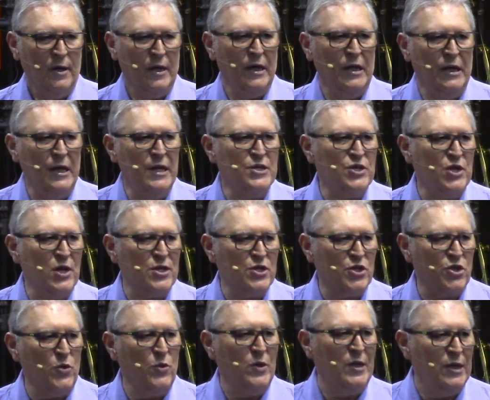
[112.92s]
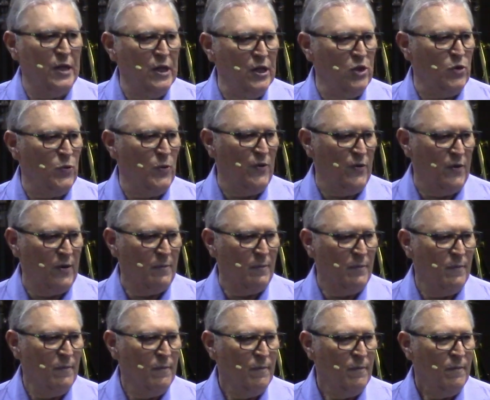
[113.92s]
He needs us to yield with
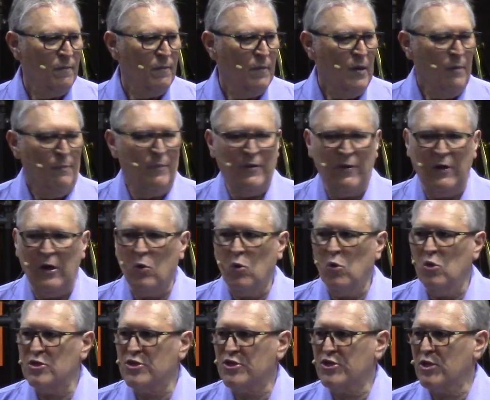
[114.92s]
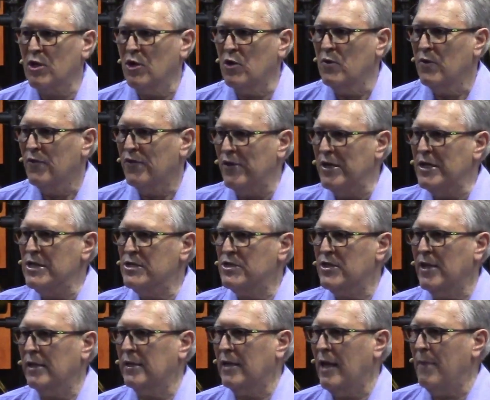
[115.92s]
Him. But there are also
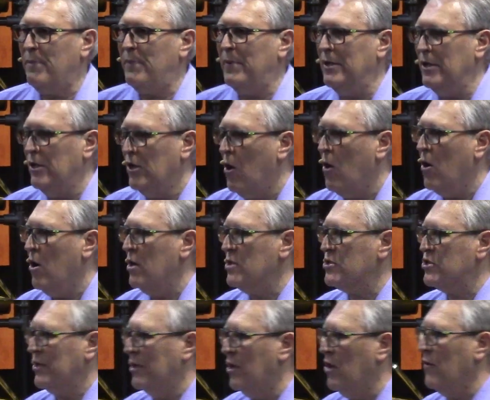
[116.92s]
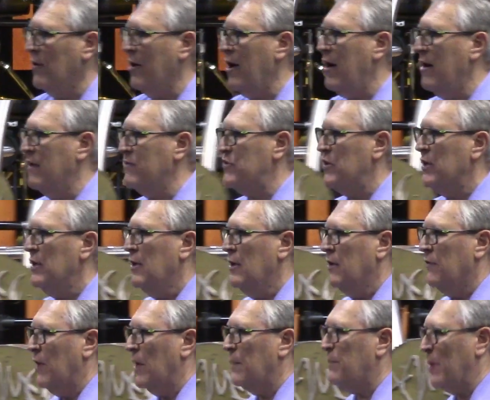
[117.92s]
things that happen in our hearts, in our lives,
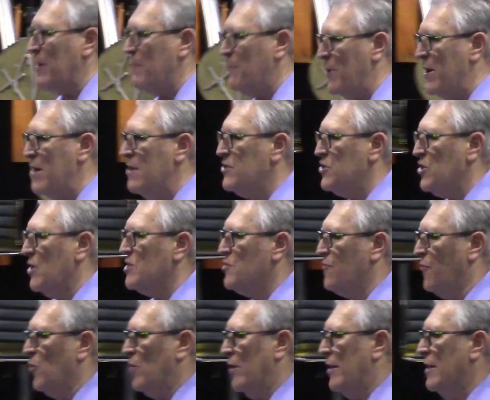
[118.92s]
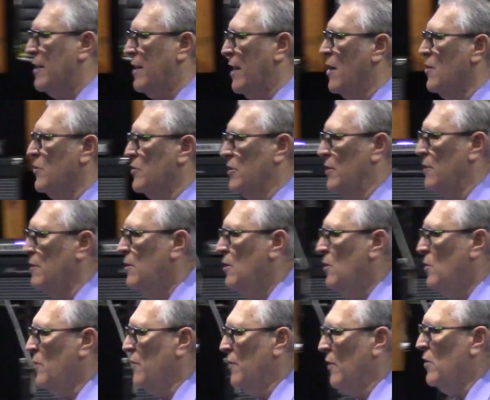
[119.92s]
that prepares us for an encounter
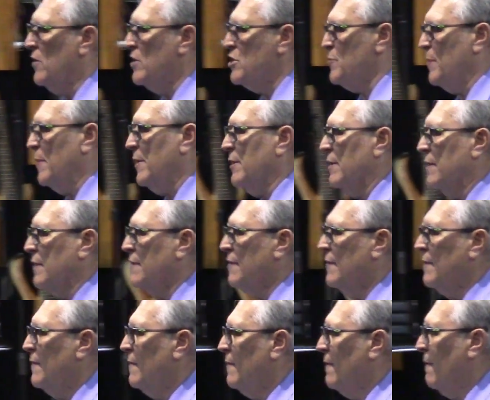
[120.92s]
with Holy Spirit.